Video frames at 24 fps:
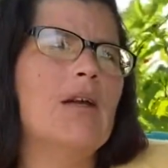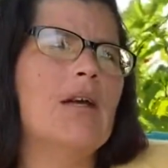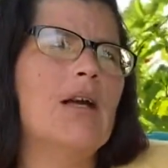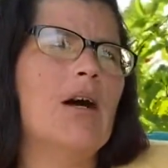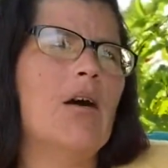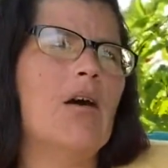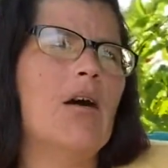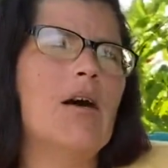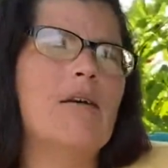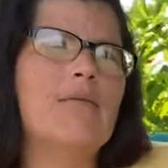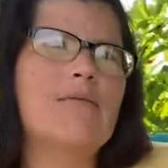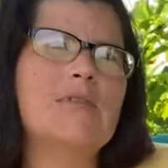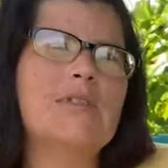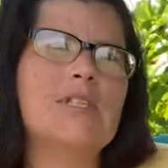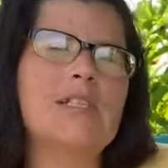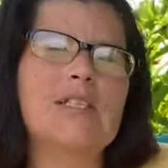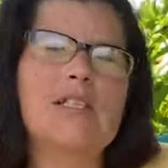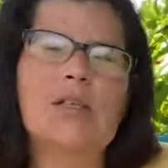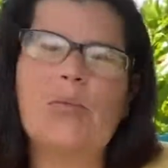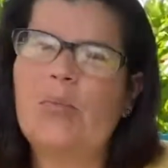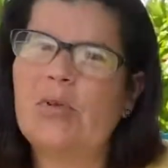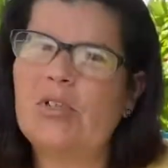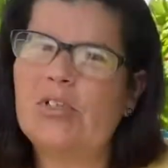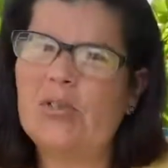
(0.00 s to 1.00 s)
often
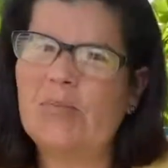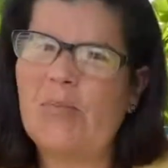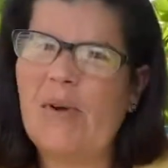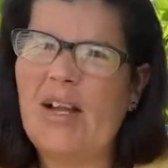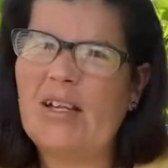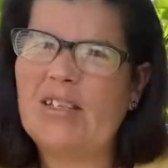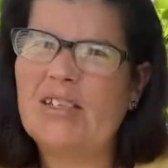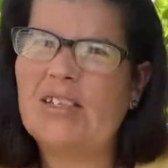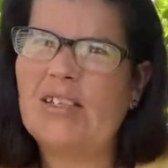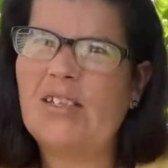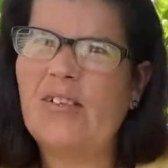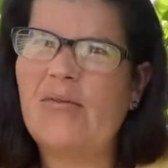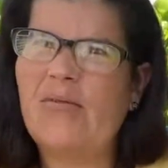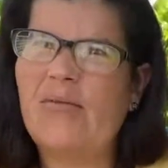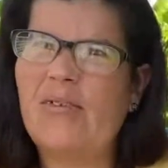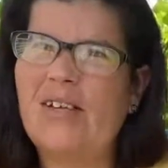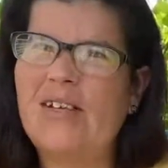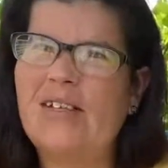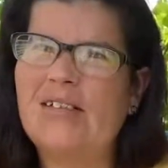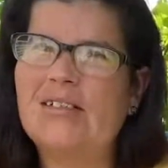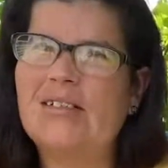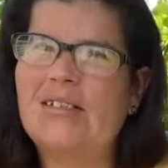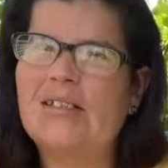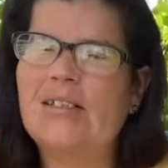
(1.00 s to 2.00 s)
the perspective
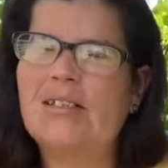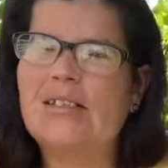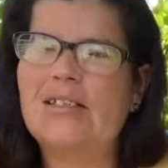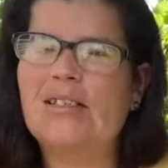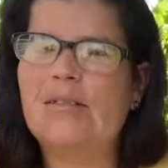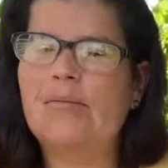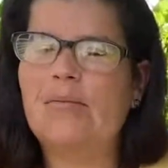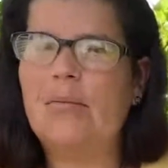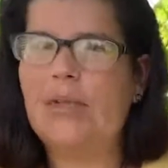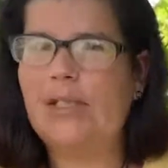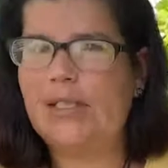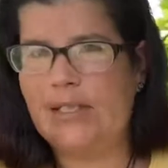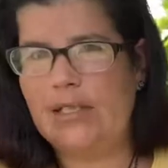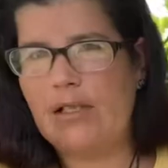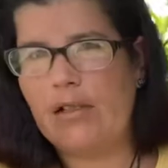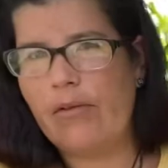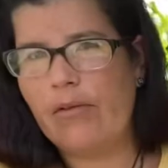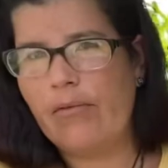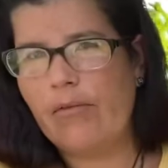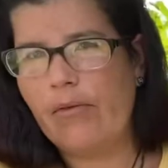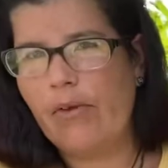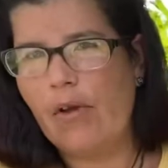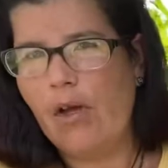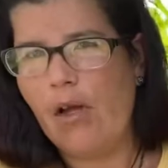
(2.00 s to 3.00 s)
is dismissive